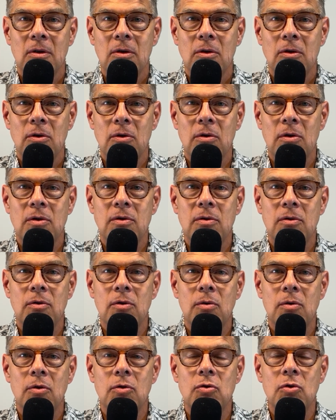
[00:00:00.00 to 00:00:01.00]
You
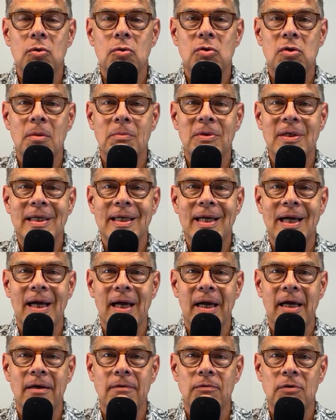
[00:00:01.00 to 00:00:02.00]
could do something
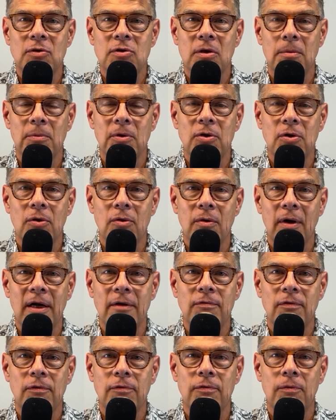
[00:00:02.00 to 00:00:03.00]
kind for someone you're
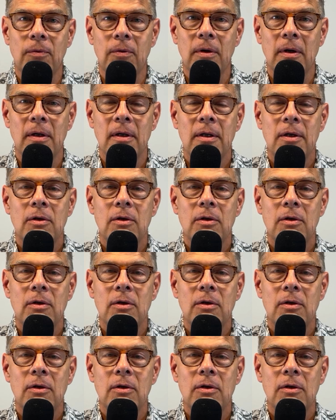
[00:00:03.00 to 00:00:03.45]
grateful for.